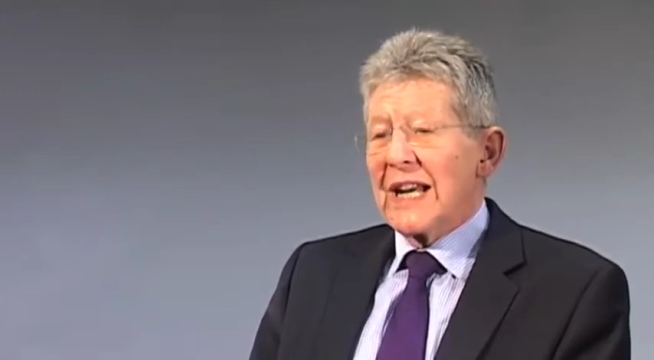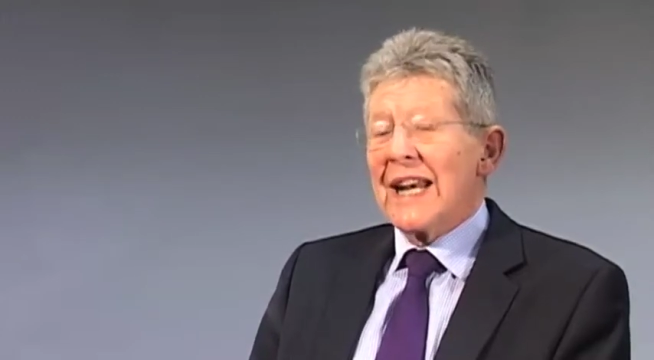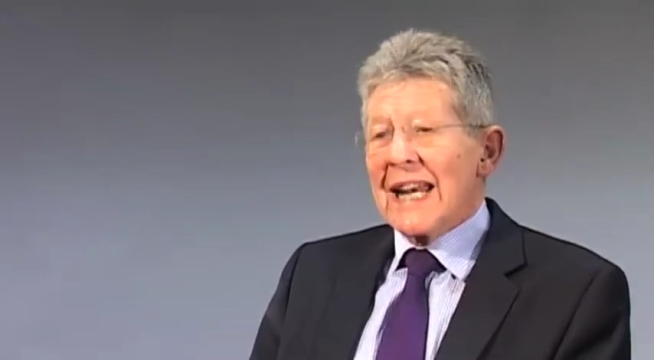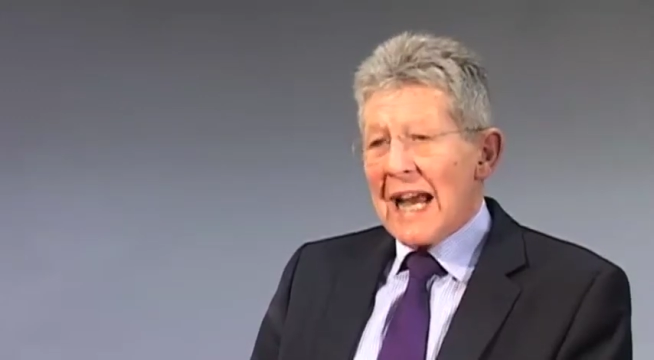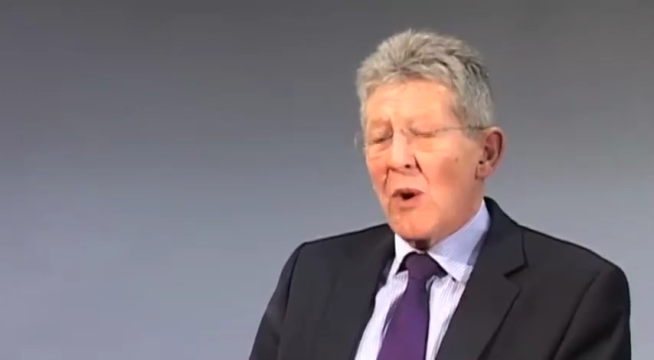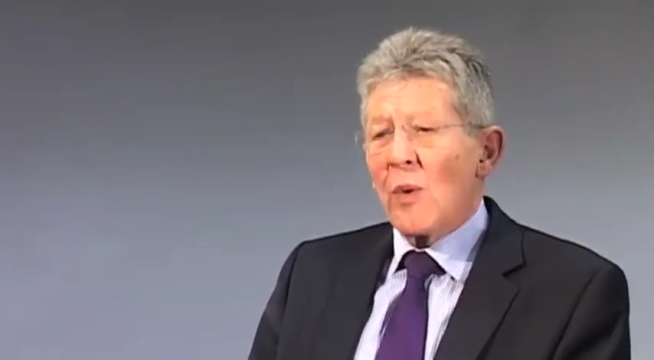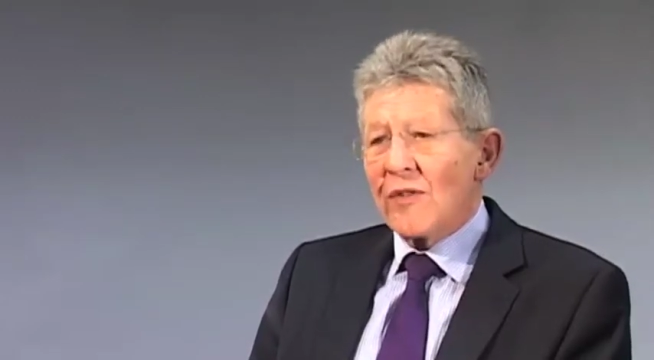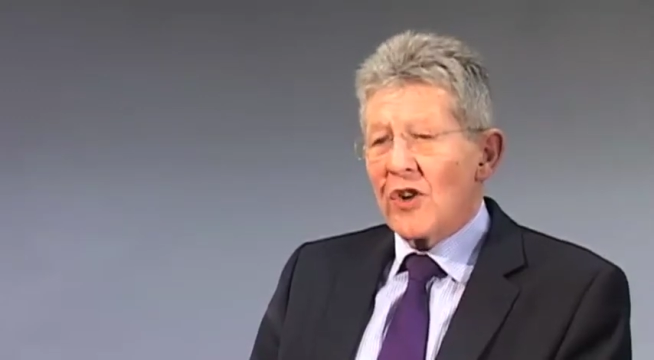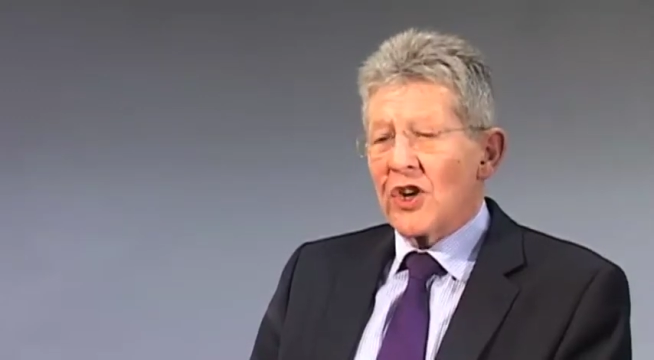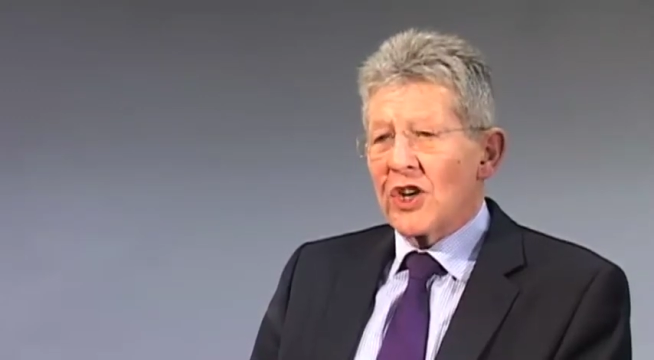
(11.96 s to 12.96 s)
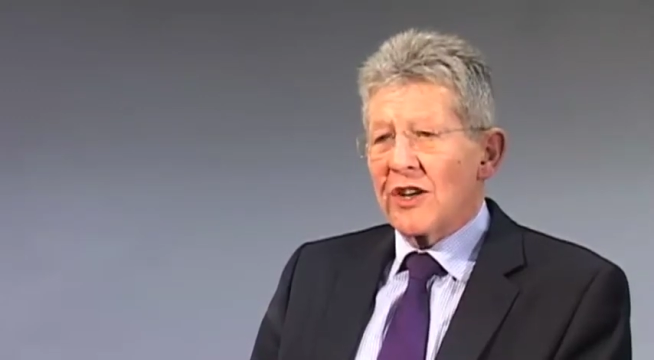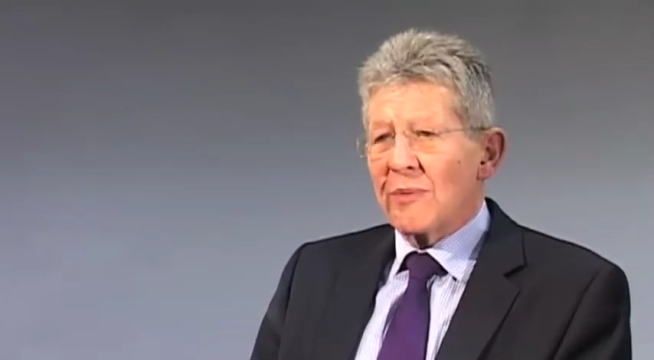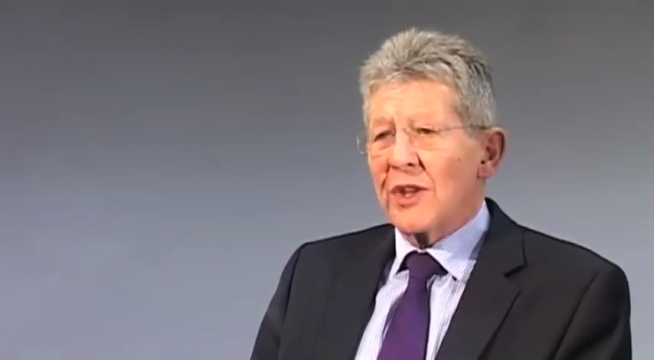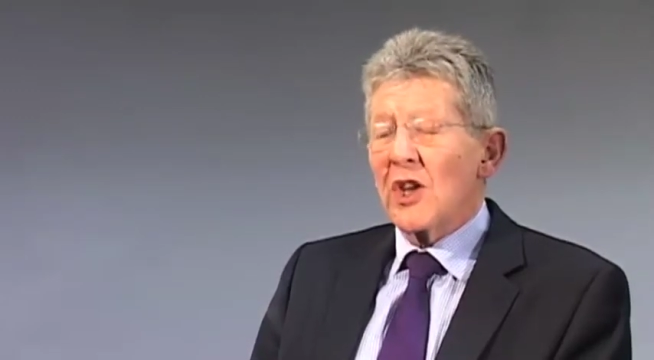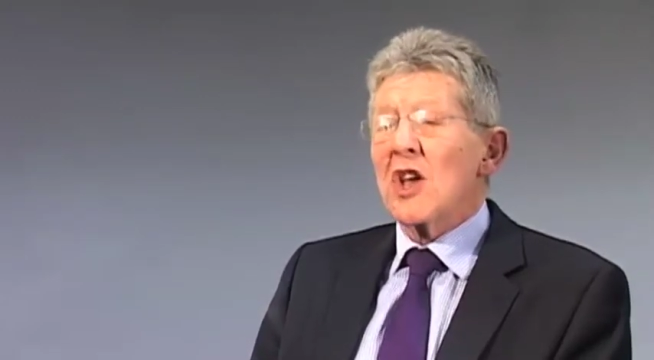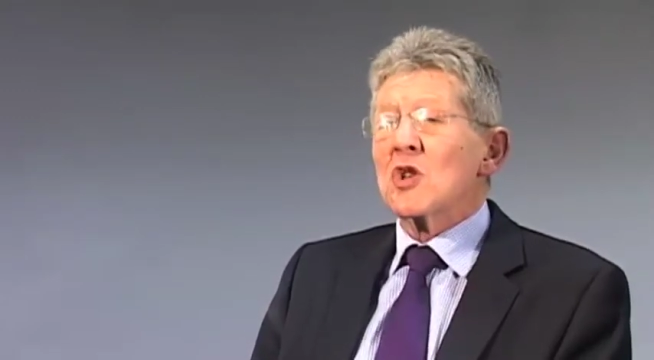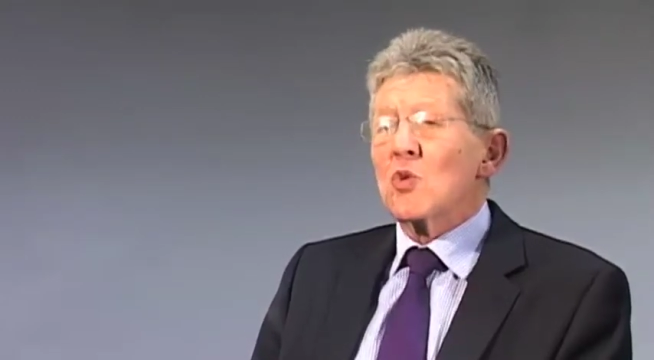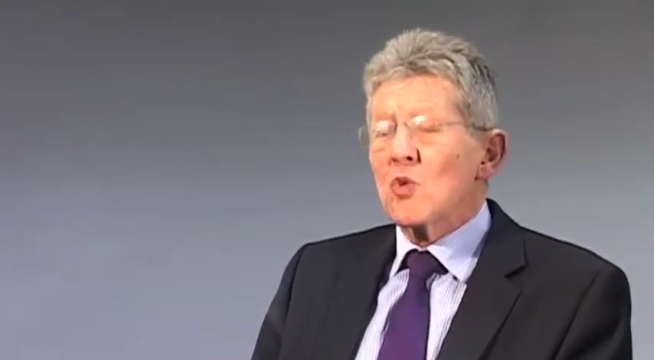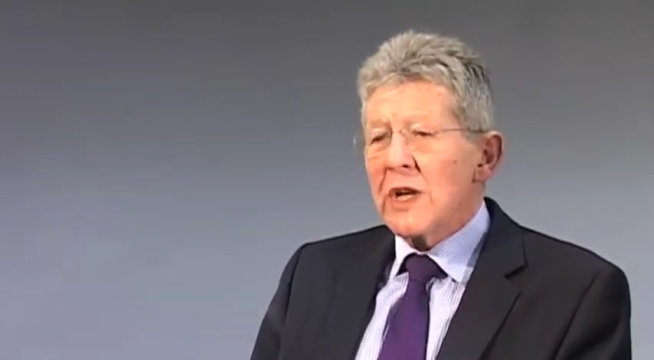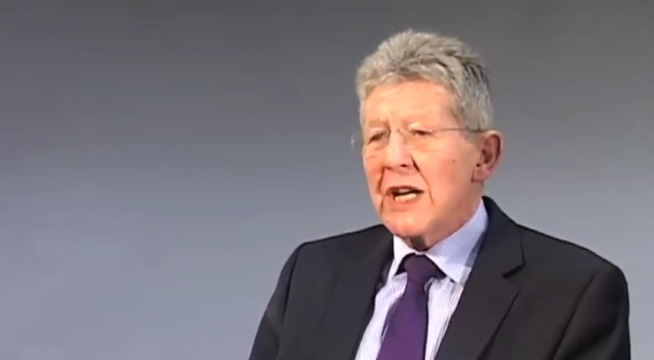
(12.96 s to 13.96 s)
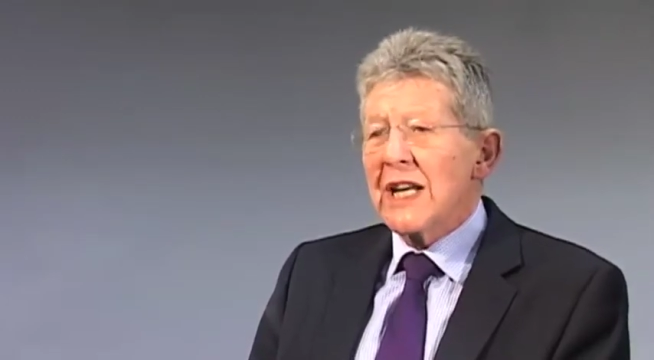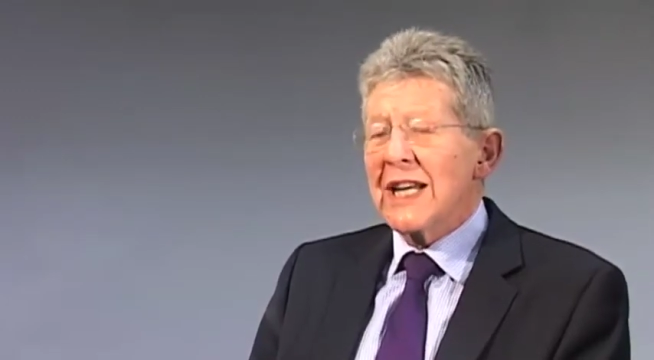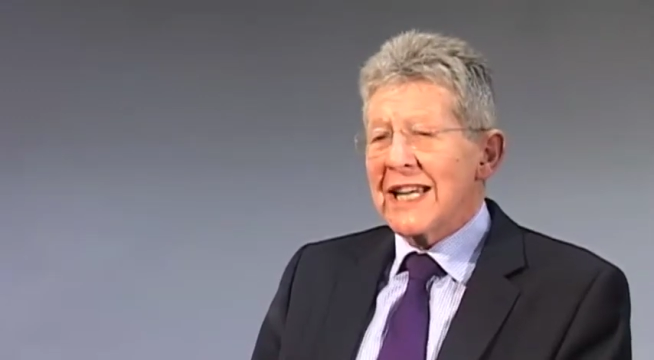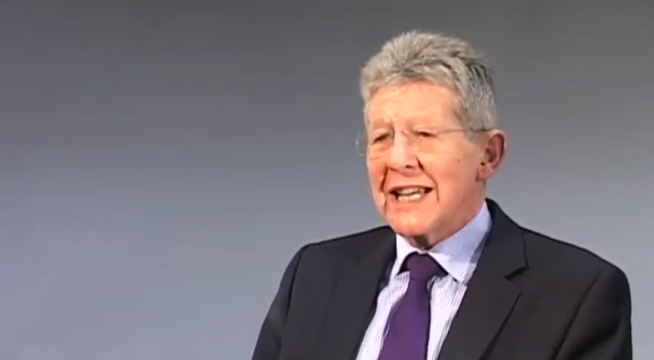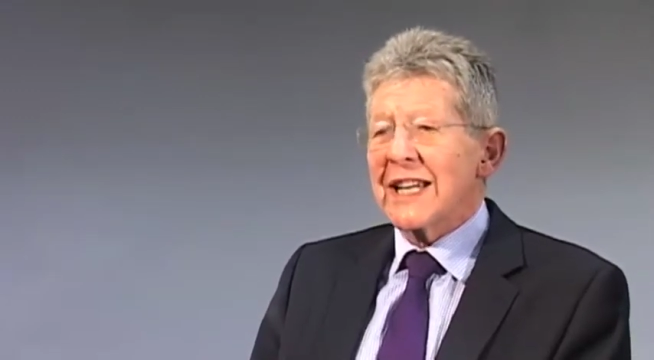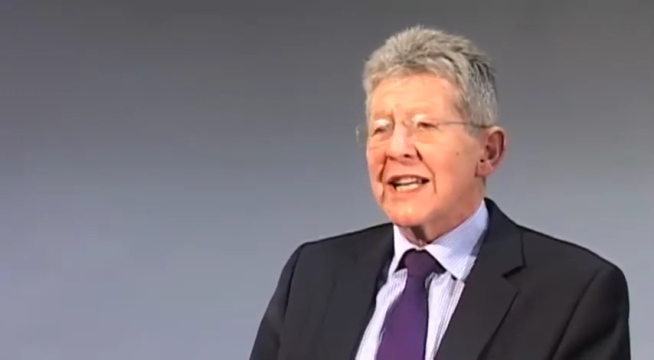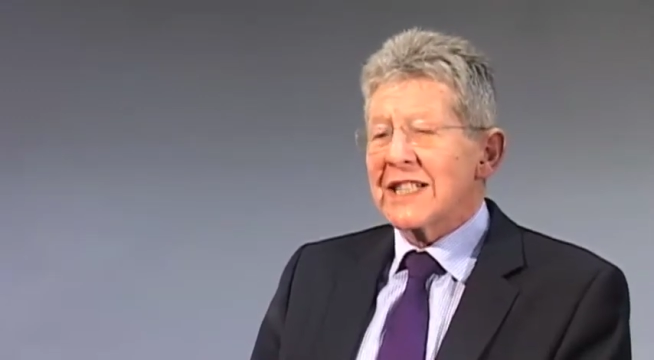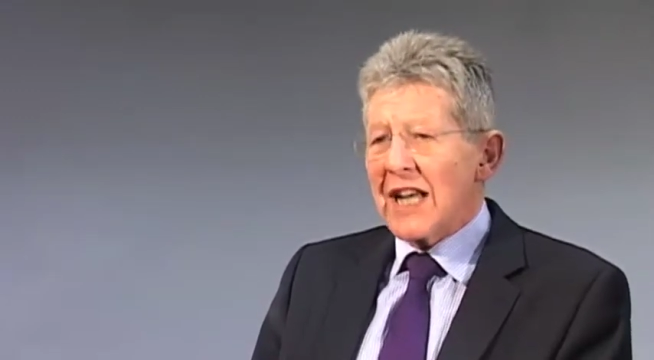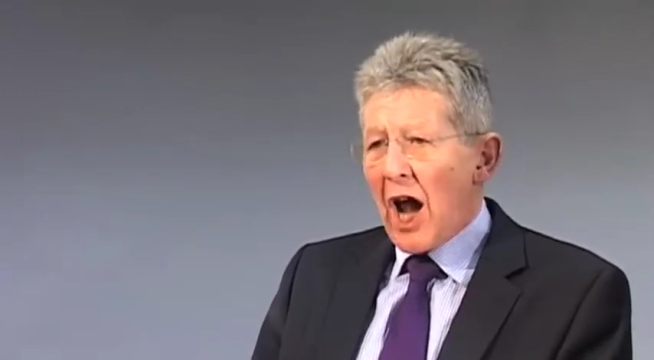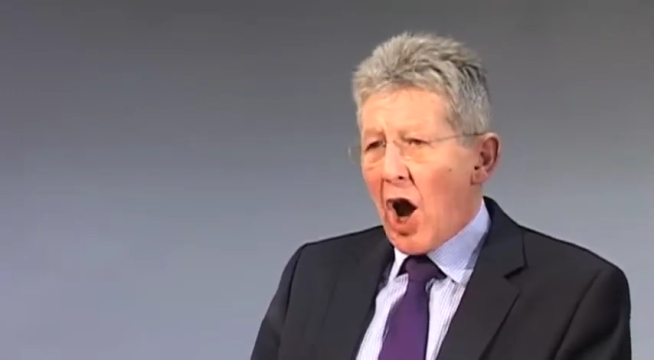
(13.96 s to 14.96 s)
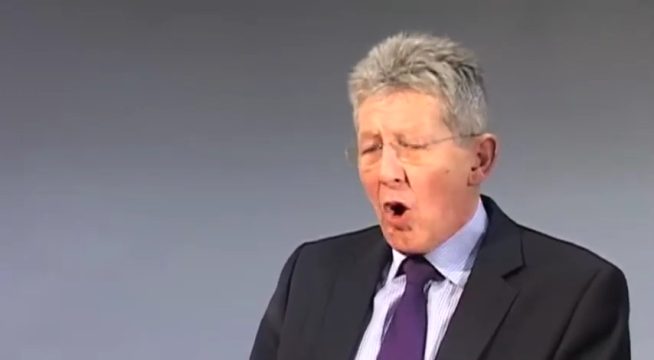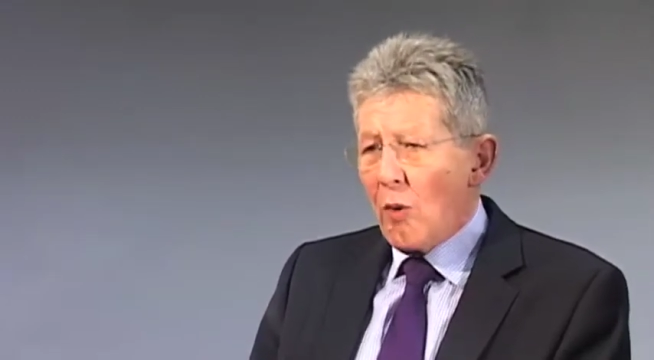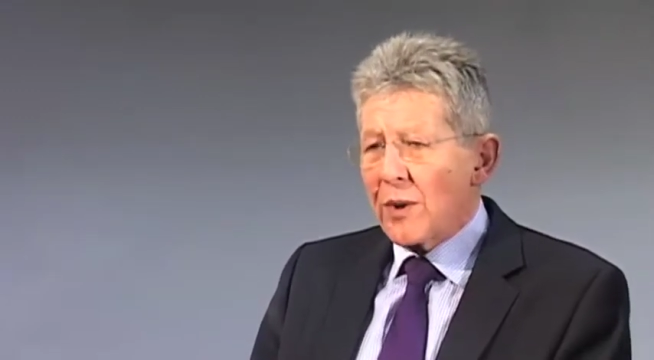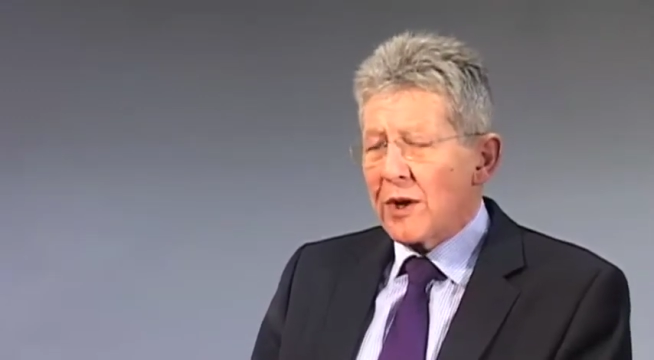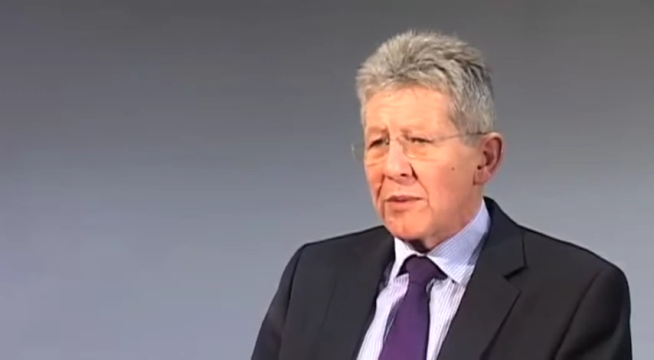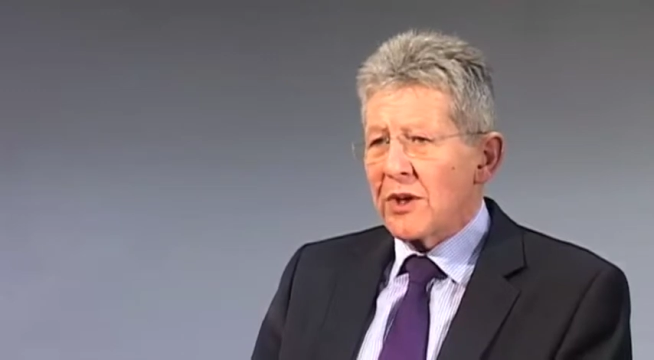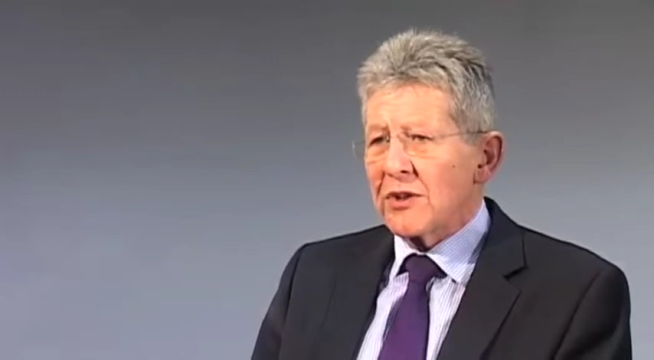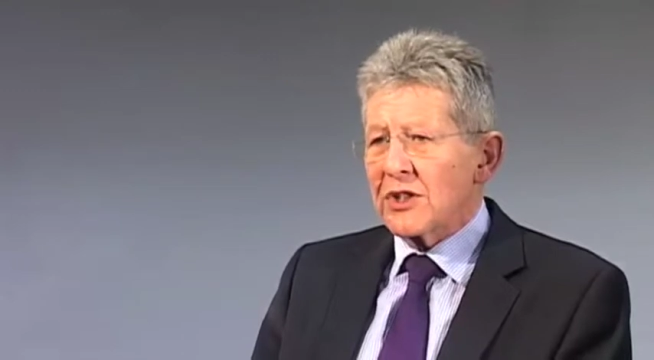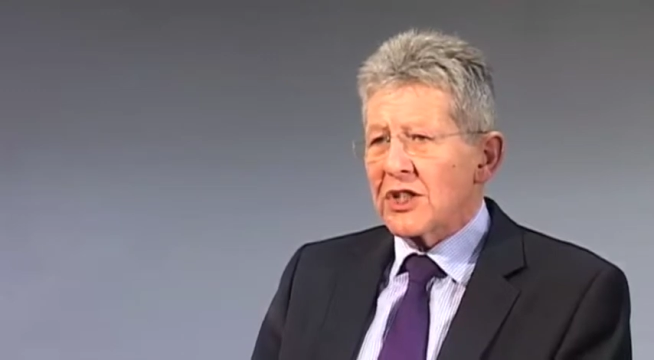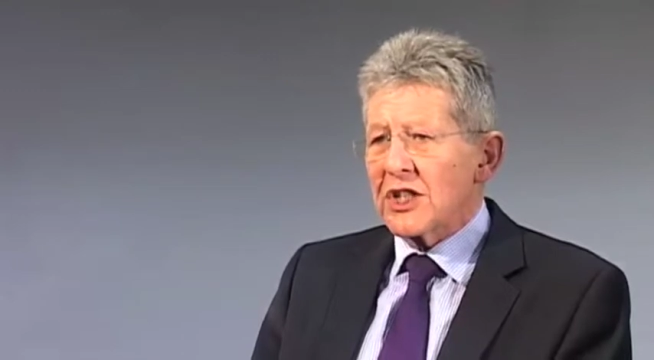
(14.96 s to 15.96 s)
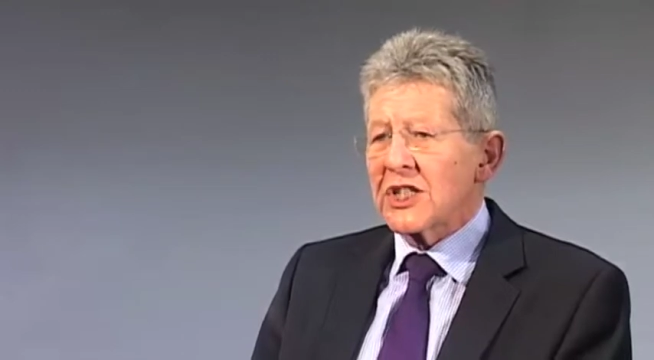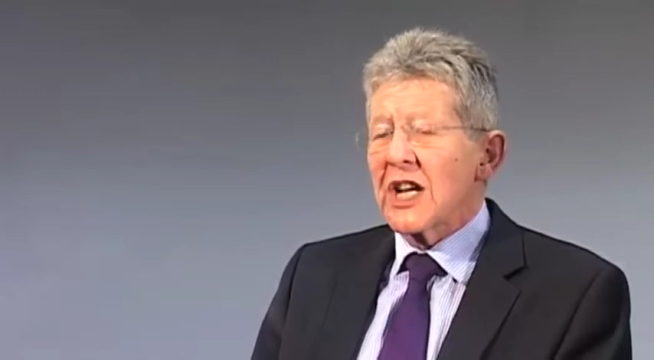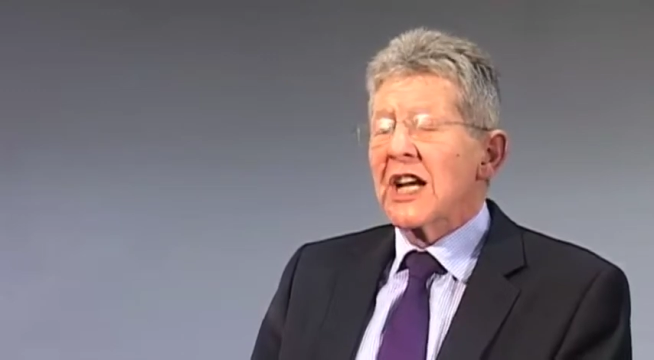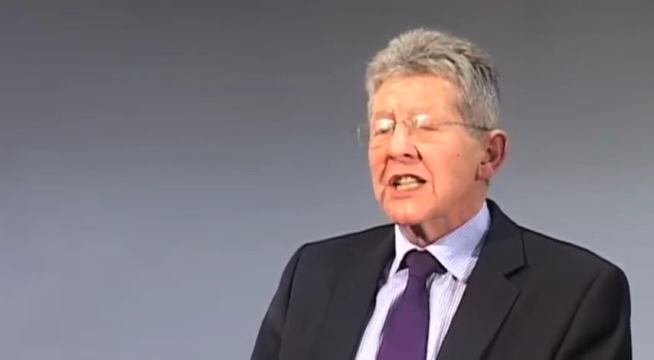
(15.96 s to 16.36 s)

Now we've got a government that is really keen to help communities